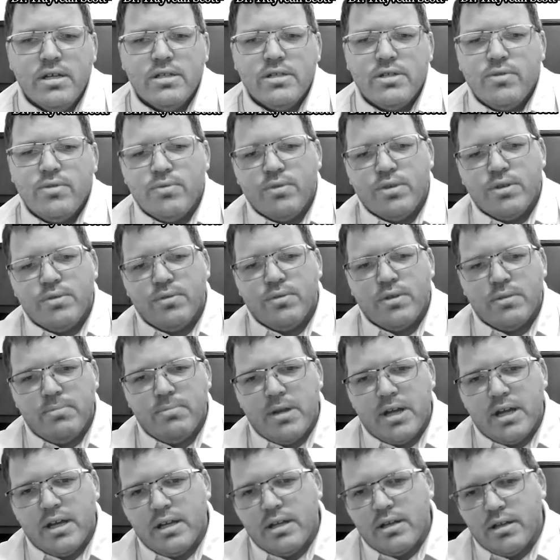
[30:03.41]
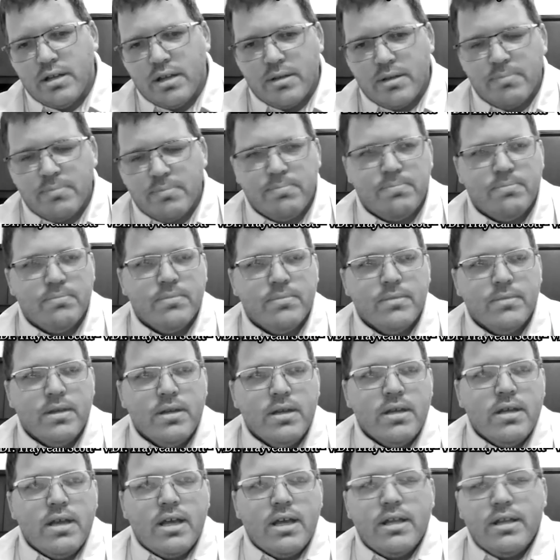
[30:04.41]
You really want to ban, like,
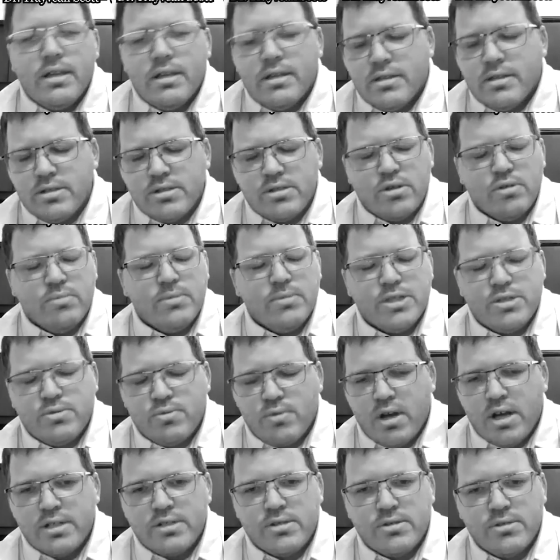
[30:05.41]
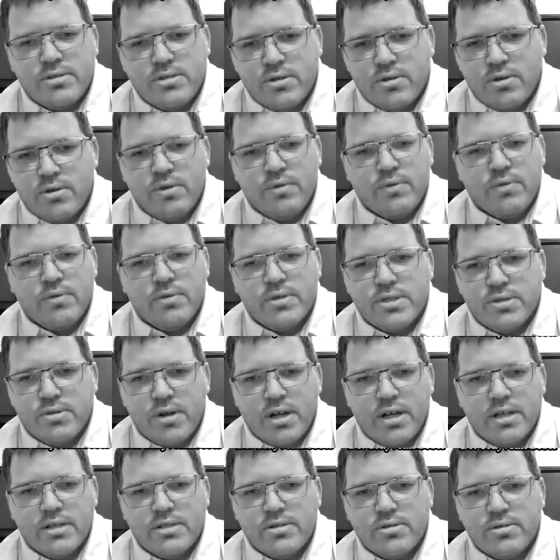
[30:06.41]
so much roster turnover with
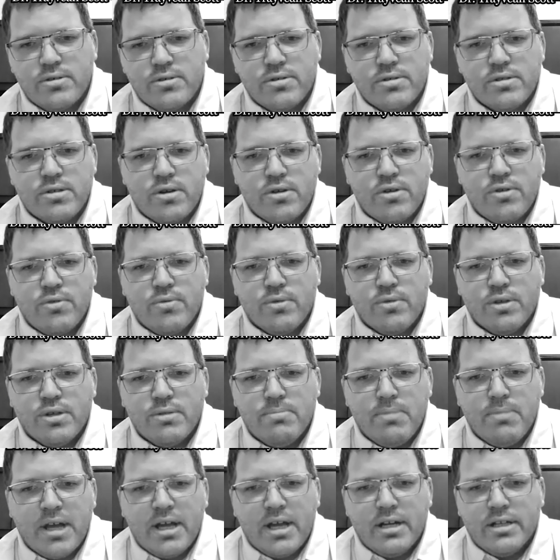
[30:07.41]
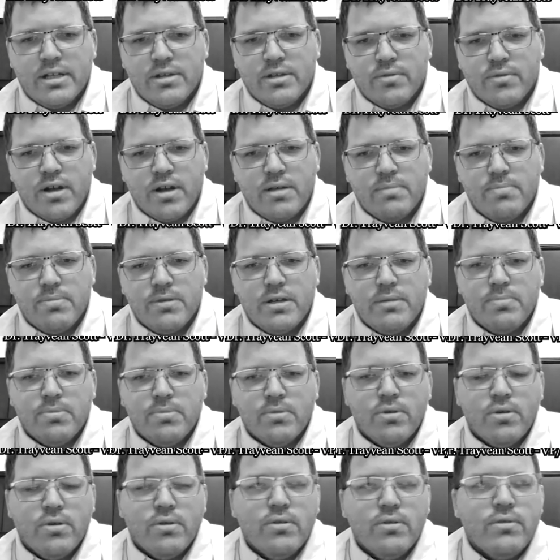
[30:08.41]
transfers? Are you really banning the right
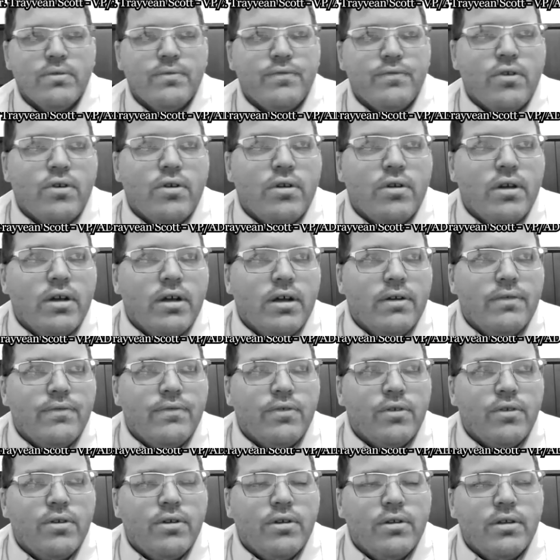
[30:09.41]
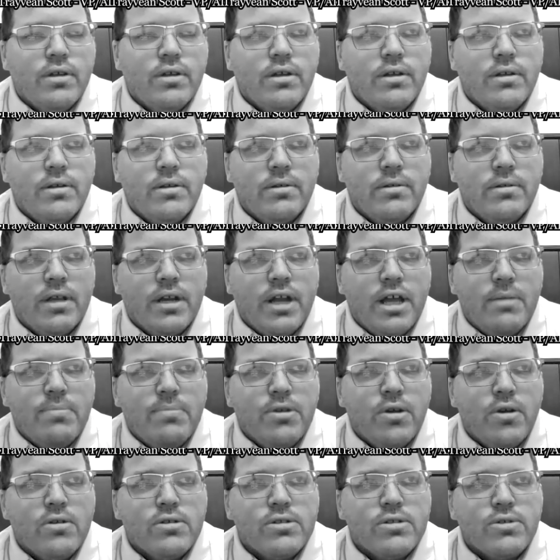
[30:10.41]
people for an
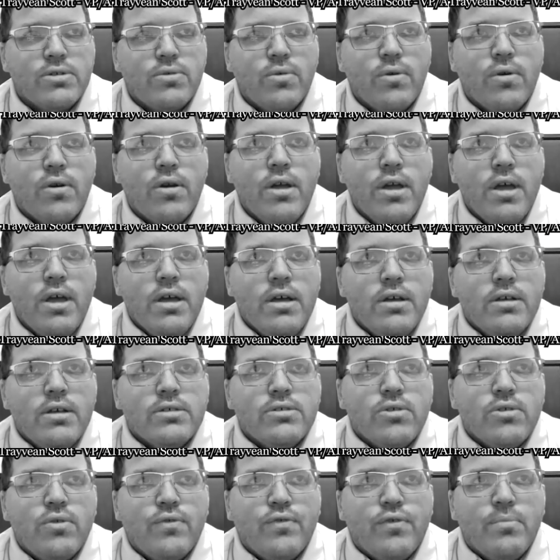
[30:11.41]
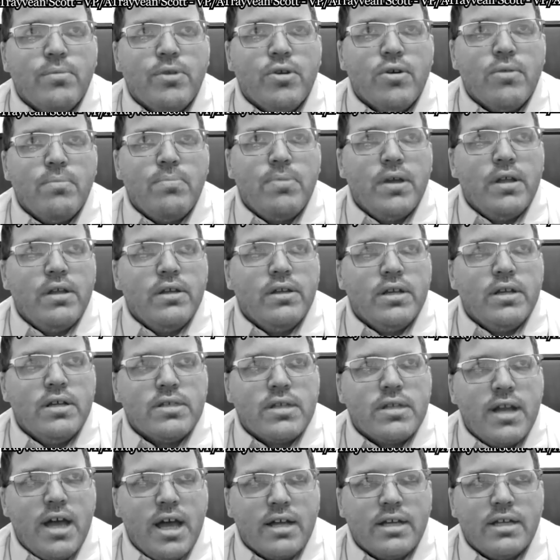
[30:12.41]
APR score? So from your opinion as
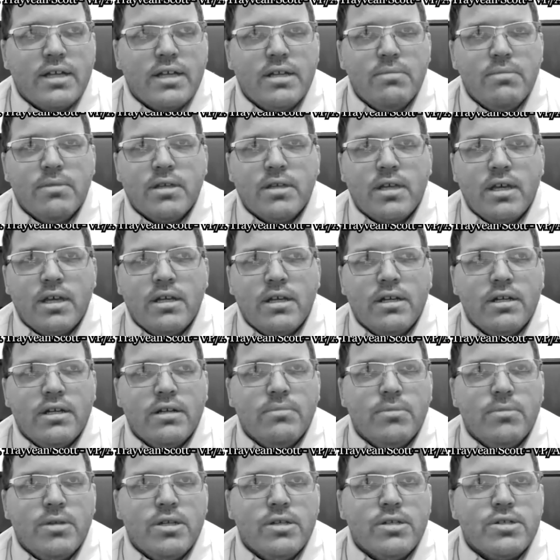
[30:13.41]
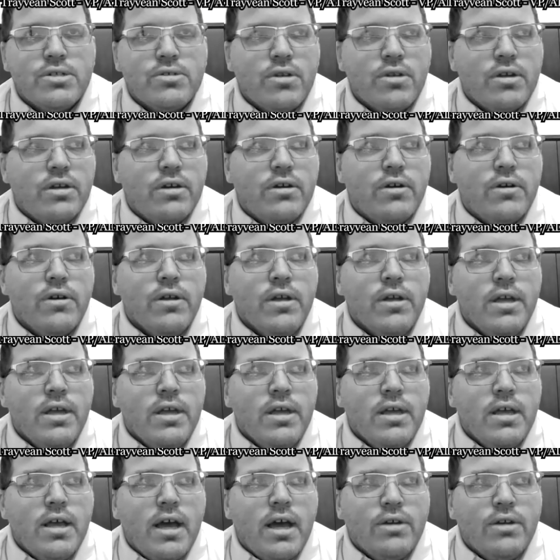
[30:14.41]
an academic and an administrator,
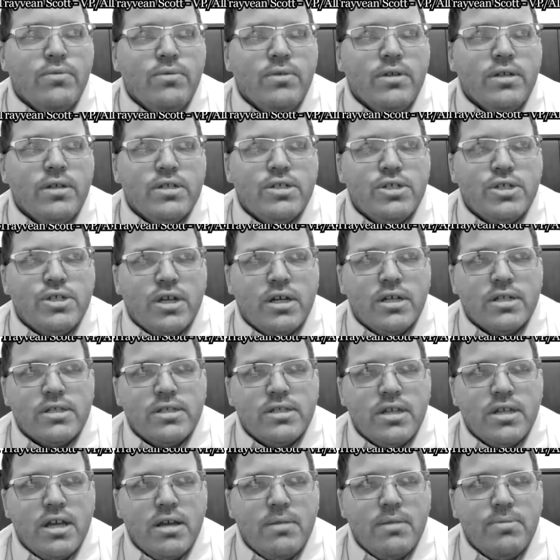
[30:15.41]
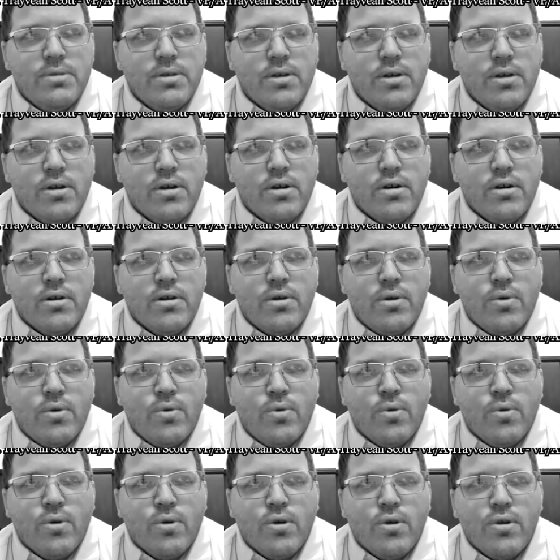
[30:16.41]
how do we adjust the APR,
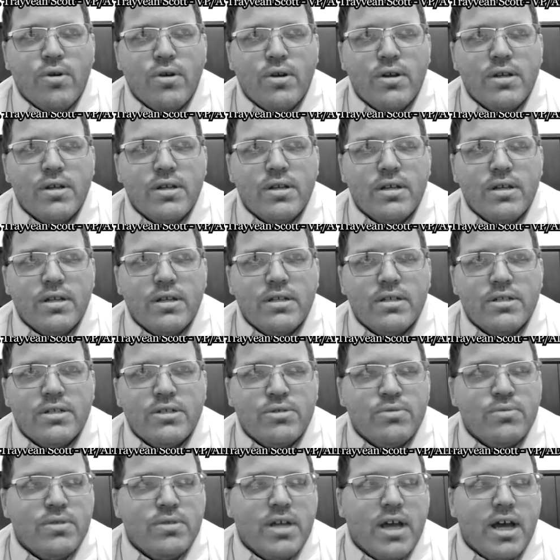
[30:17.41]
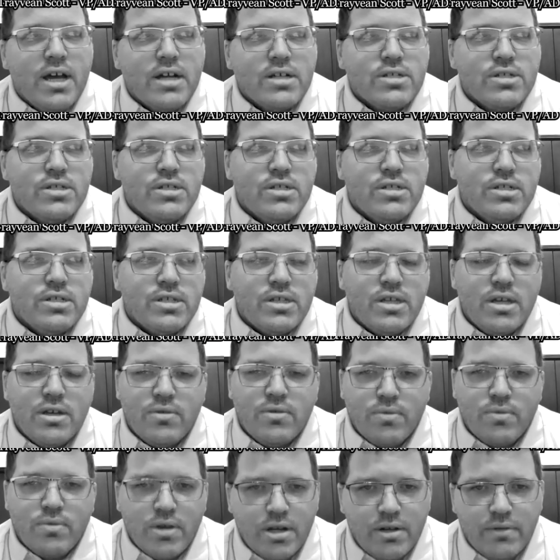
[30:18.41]
or do we actually just
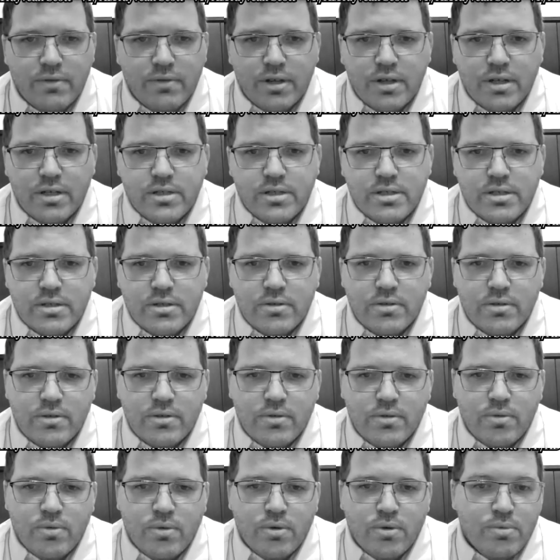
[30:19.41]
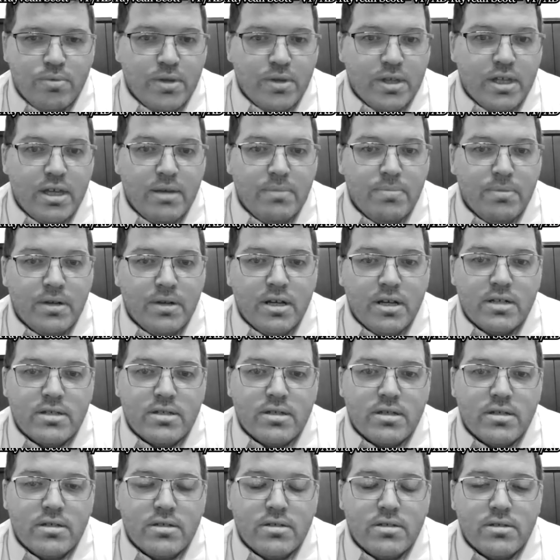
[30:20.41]
get rid of it, or do we keep it as
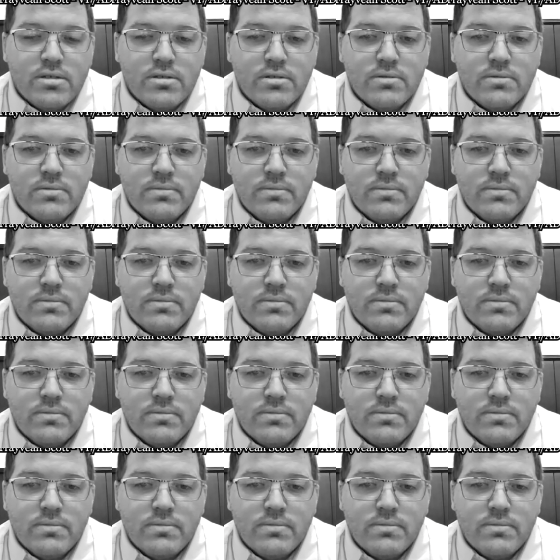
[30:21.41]
is?